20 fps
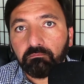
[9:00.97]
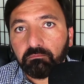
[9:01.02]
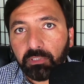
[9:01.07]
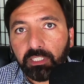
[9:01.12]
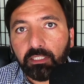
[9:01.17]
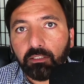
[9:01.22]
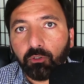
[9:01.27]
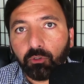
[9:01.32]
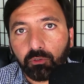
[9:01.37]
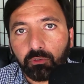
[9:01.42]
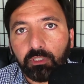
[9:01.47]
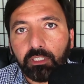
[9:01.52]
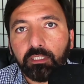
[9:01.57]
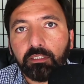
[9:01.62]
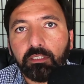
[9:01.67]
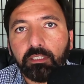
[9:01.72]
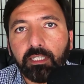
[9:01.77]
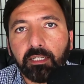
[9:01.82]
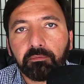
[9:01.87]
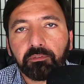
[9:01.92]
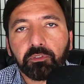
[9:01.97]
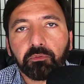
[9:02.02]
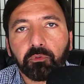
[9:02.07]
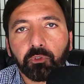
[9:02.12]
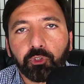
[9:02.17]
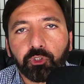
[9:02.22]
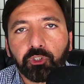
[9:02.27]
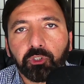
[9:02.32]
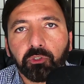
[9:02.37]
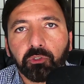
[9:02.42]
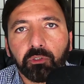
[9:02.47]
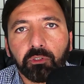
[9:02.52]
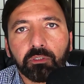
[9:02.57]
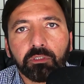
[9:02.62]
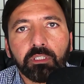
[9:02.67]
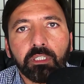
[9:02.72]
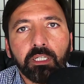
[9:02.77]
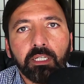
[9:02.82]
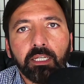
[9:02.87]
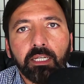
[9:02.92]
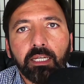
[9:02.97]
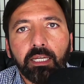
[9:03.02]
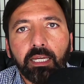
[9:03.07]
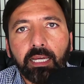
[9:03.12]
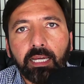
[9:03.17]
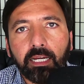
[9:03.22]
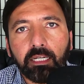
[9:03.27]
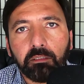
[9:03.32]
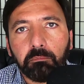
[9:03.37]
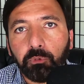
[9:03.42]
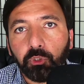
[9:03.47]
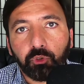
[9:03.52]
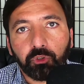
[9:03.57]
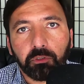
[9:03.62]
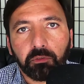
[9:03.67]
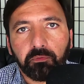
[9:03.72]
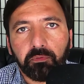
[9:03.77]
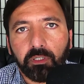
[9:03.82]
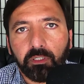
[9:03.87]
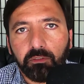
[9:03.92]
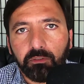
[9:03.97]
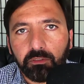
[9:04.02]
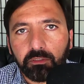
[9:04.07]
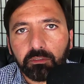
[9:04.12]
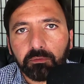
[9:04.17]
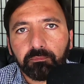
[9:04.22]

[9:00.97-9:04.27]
or ETFs for short, and mutual funds.